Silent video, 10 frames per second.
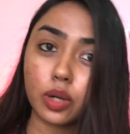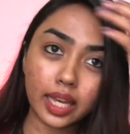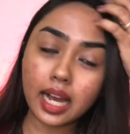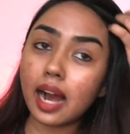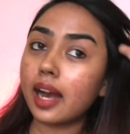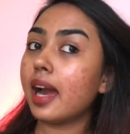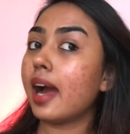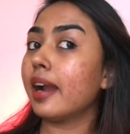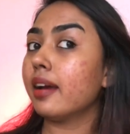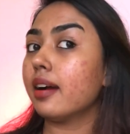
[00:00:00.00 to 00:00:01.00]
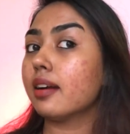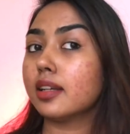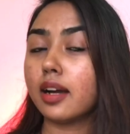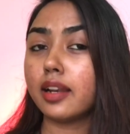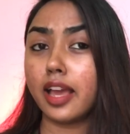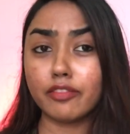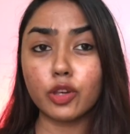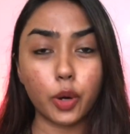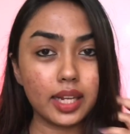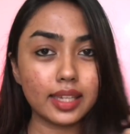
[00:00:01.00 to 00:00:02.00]
Like, I had done heavy
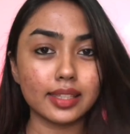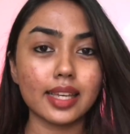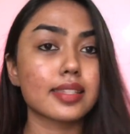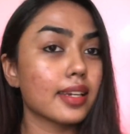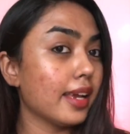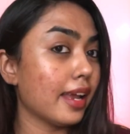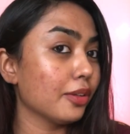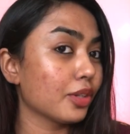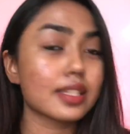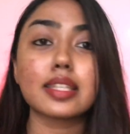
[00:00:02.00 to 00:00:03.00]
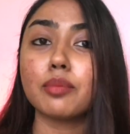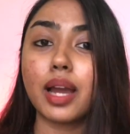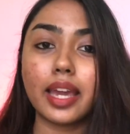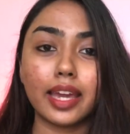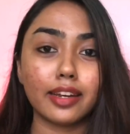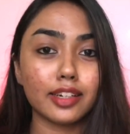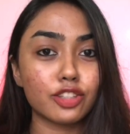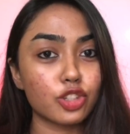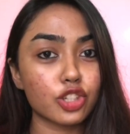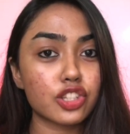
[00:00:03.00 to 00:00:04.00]
oiling yesterday and you can see my hair,
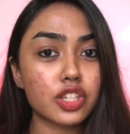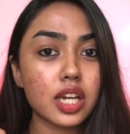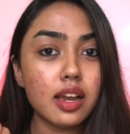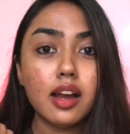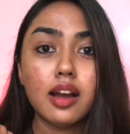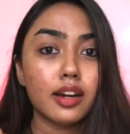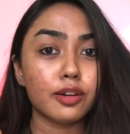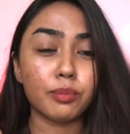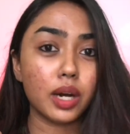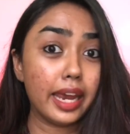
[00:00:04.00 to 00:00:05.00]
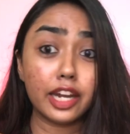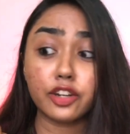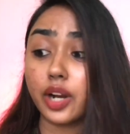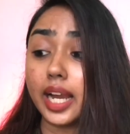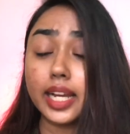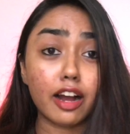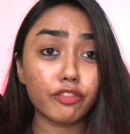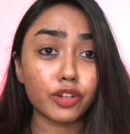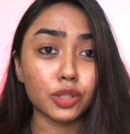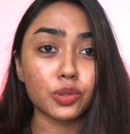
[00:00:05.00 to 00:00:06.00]
it's just air dried
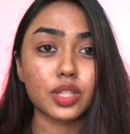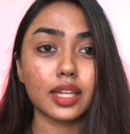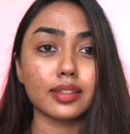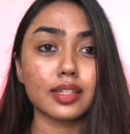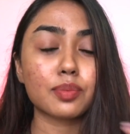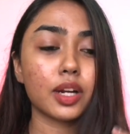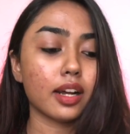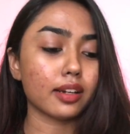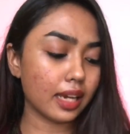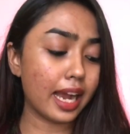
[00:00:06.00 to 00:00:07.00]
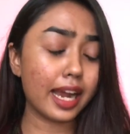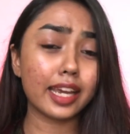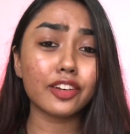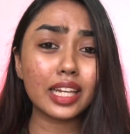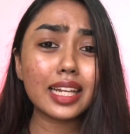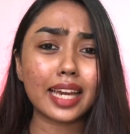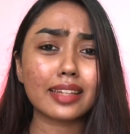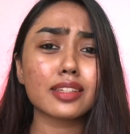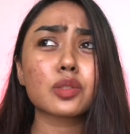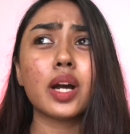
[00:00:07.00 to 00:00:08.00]
after using this product. I really like
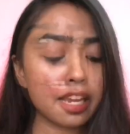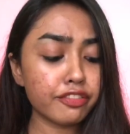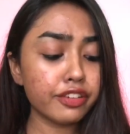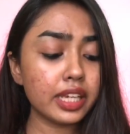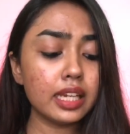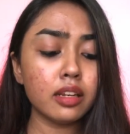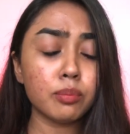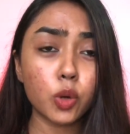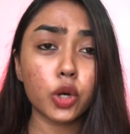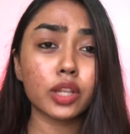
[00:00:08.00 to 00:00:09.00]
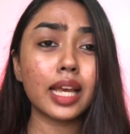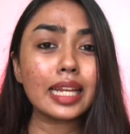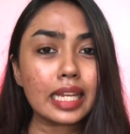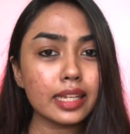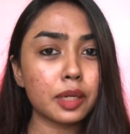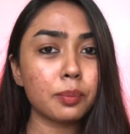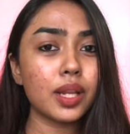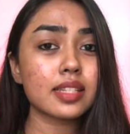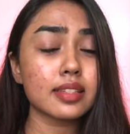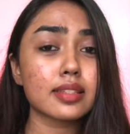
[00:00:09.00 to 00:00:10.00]
this one. I feel more than Clinic
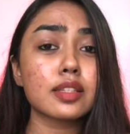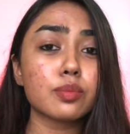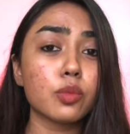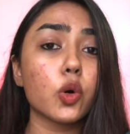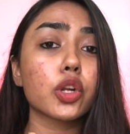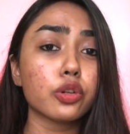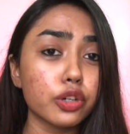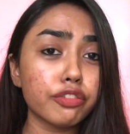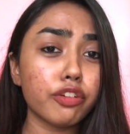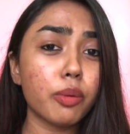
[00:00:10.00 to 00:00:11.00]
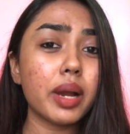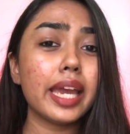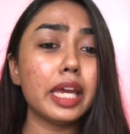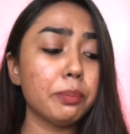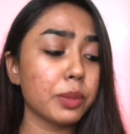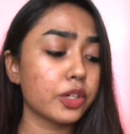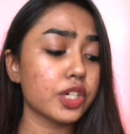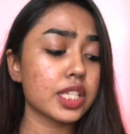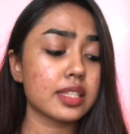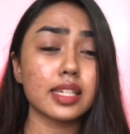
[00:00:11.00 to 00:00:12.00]
Plus, this is more good for my hair
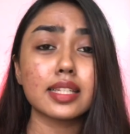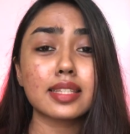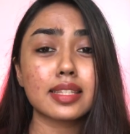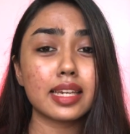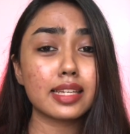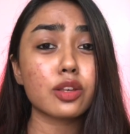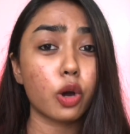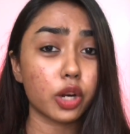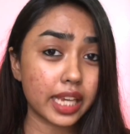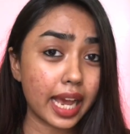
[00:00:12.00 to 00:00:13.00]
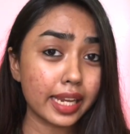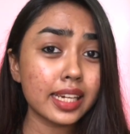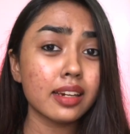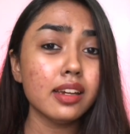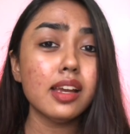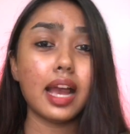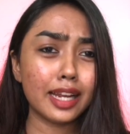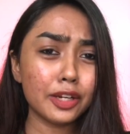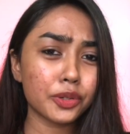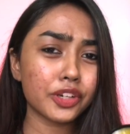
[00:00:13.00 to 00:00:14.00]
because this is organic, and
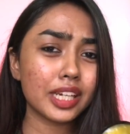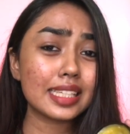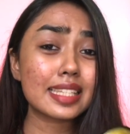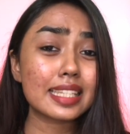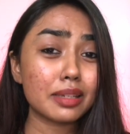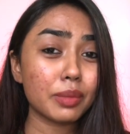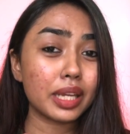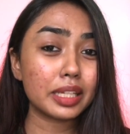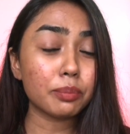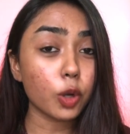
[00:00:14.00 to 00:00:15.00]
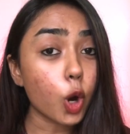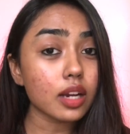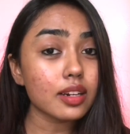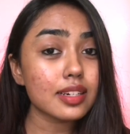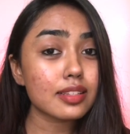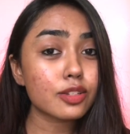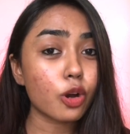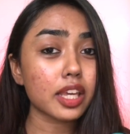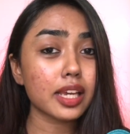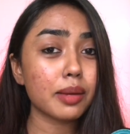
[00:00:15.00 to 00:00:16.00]
I don't really see many bloggers
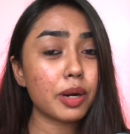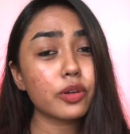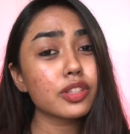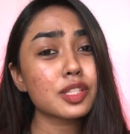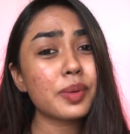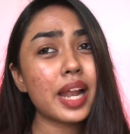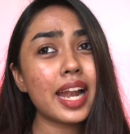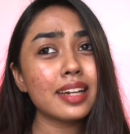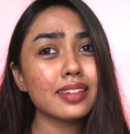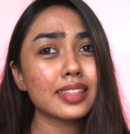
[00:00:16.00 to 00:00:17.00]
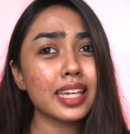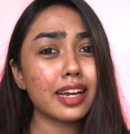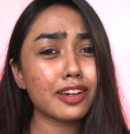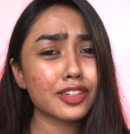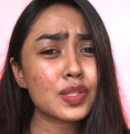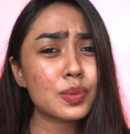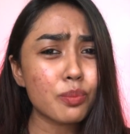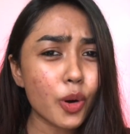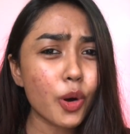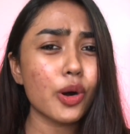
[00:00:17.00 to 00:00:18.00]
talking about this brand. They are a
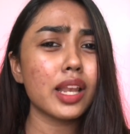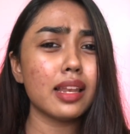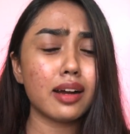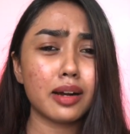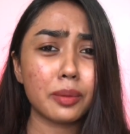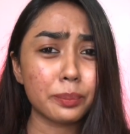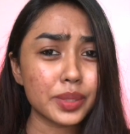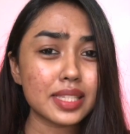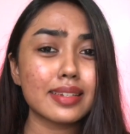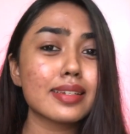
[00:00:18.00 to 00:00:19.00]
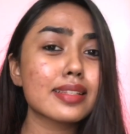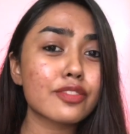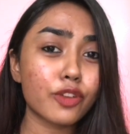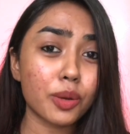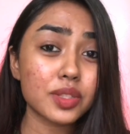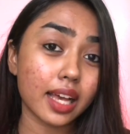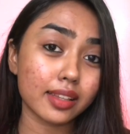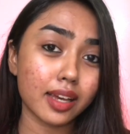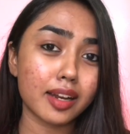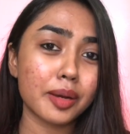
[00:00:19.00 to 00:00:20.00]
small business from
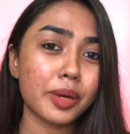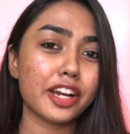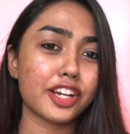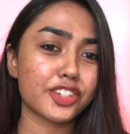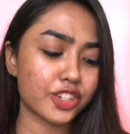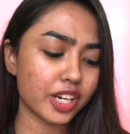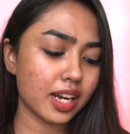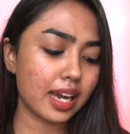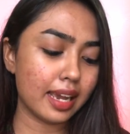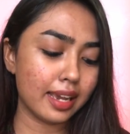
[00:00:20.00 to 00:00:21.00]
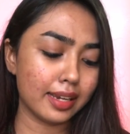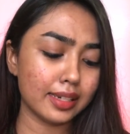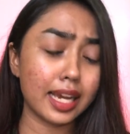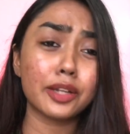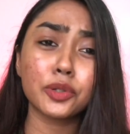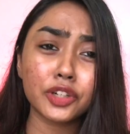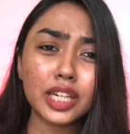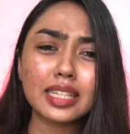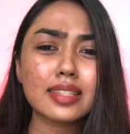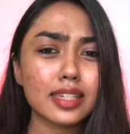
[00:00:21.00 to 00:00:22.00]
Satara, Maharashtra, and I don't
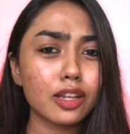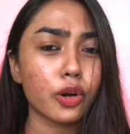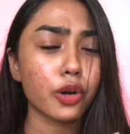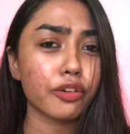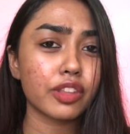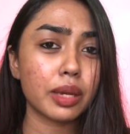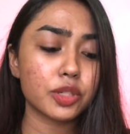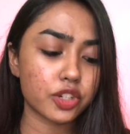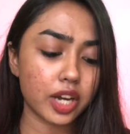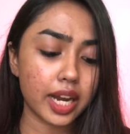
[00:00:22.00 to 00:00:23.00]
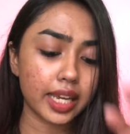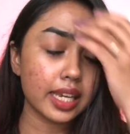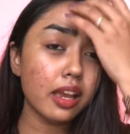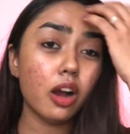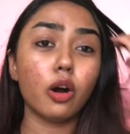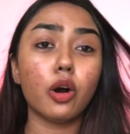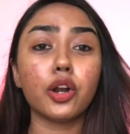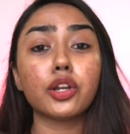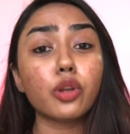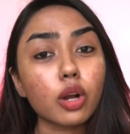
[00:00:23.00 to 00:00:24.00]
really see a lot of them trying or
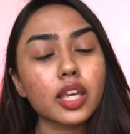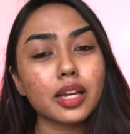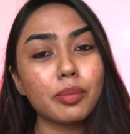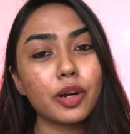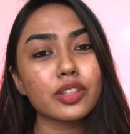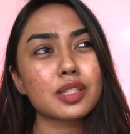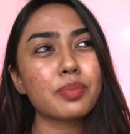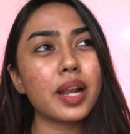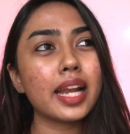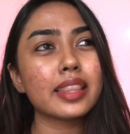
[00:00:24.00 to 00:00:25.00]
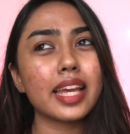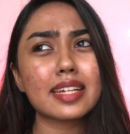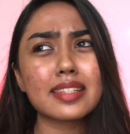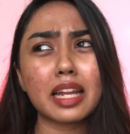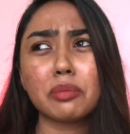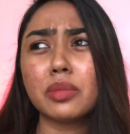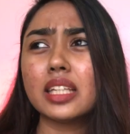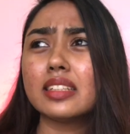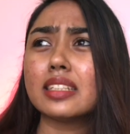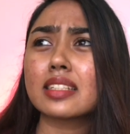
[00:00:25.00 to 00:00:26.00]
talking about this brand. They had sent me
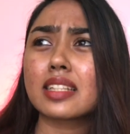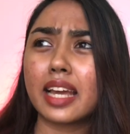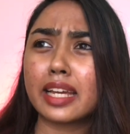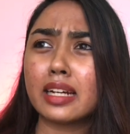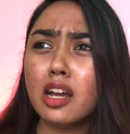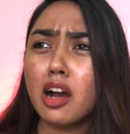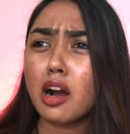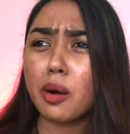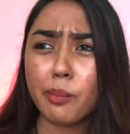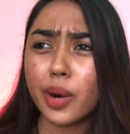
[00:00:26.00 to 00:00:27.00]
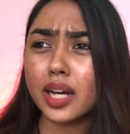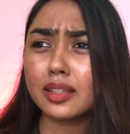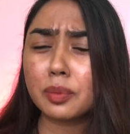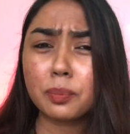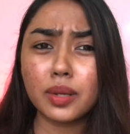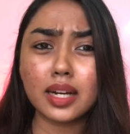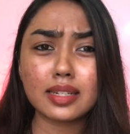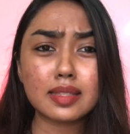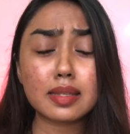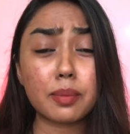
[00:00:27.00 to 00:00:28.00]
these like a month
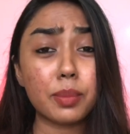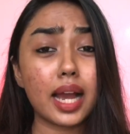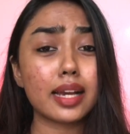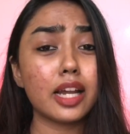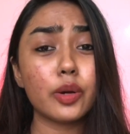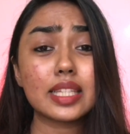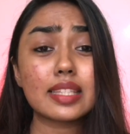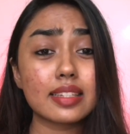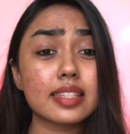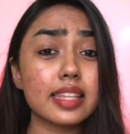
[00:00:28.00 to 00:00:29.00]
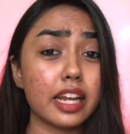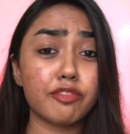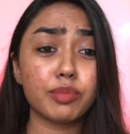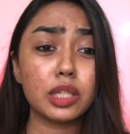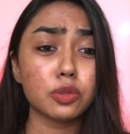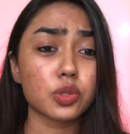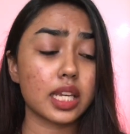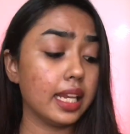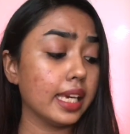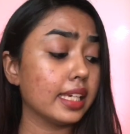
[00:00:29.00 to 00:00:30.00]
plus back now, and since then I've been
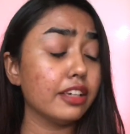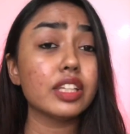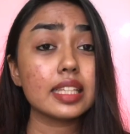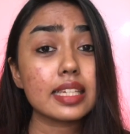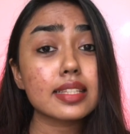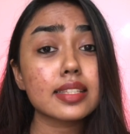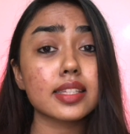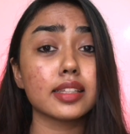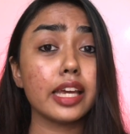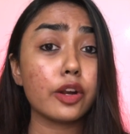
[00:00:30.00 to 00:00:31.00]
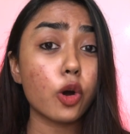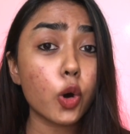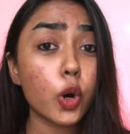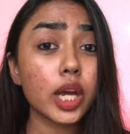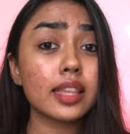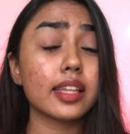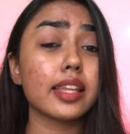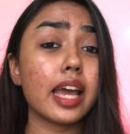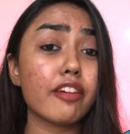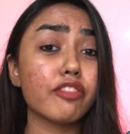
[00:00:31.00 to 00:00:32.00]
using like even this, their oil, then
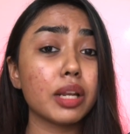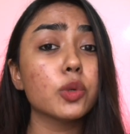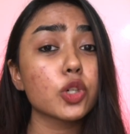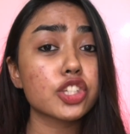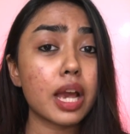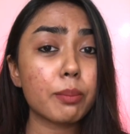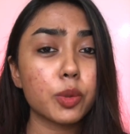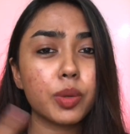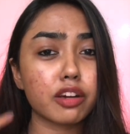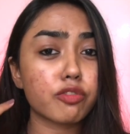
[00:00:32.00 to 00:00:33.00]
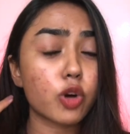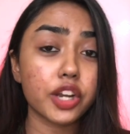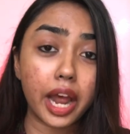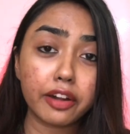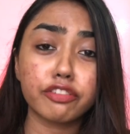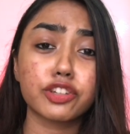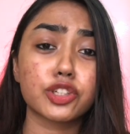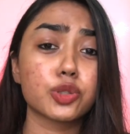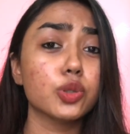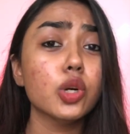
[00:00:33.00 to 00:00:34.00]
they have one more shampoo butter for dandruff
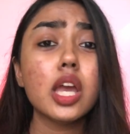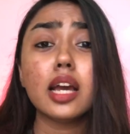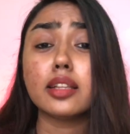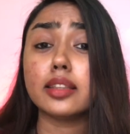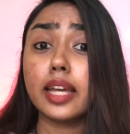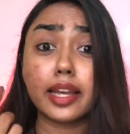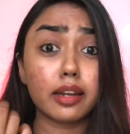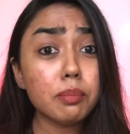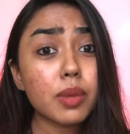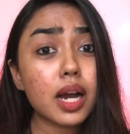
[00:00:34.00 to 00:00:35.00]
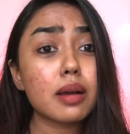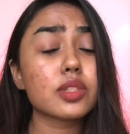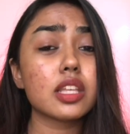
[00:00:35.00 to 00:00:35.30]
issue, their lip balms.